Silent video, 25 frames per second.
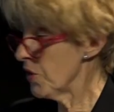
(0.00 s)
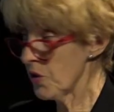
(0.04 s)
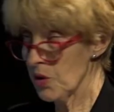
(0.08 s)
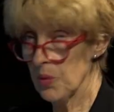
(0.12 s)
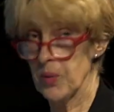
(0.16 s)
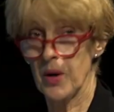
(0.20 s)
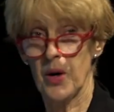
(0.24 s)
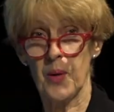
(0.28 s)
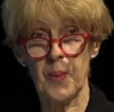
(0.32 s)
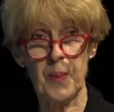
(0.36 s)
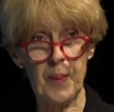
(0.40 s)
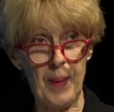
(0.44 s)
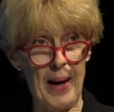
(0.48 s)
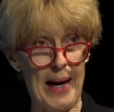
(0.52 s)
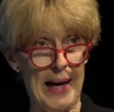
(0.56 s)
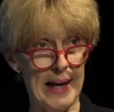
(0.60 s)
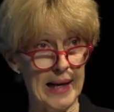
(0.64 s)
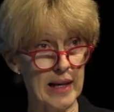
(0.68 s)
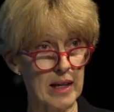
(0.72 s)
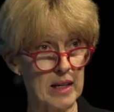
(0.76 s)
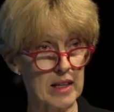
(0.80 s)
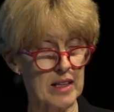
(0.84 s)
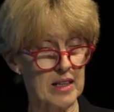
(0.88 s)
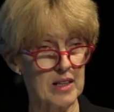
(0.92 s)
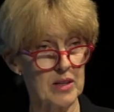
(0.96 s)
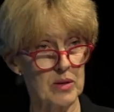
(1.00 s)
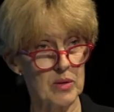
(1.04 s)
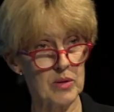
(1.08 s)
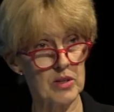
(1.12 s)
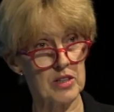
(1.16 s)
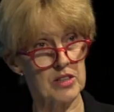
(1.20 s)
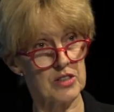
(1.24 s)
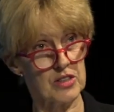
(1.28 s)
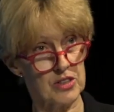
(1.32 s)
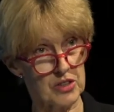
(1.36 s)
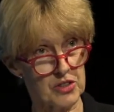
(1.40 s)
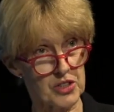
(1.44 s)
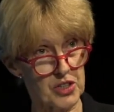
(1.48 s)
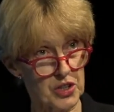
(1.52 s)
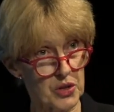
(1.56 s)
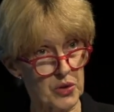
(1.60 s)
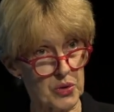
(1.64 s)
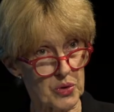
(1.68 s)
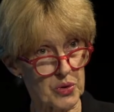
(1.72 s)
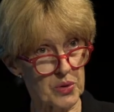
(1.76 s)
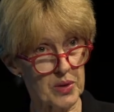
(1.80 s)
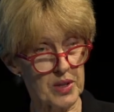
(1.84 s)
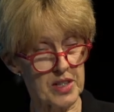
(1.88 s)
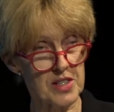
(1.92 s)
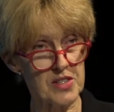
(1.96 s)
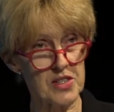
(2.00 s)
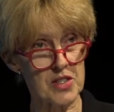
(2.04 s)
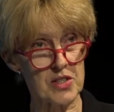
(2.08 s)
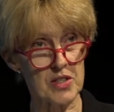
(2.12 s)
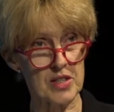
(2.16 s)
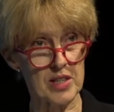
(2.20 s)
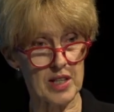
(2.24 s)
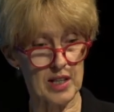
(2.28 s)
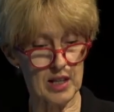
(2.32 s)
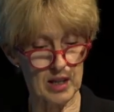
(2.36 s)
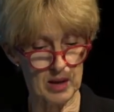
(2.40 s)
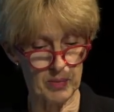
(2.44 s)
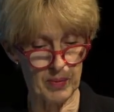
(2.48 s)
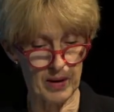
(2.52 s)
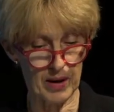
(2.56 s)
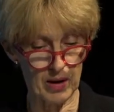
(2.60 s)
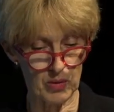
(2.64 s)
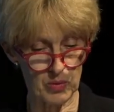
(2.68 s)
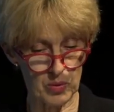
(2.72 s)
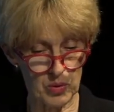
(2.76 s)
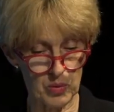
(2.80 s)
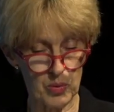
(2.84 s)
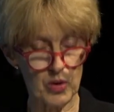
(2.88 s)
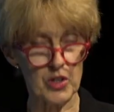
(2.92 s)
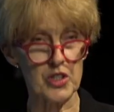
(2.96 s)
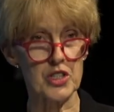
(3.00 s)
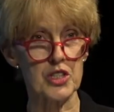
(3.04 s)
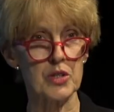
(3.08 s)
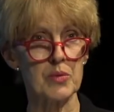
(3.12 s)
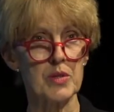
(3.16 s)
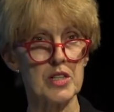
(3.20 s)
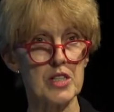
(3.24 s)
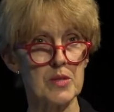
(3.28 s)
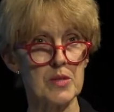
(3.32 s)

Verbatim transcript: you're the World Bank, what you do is you think about, well, what should we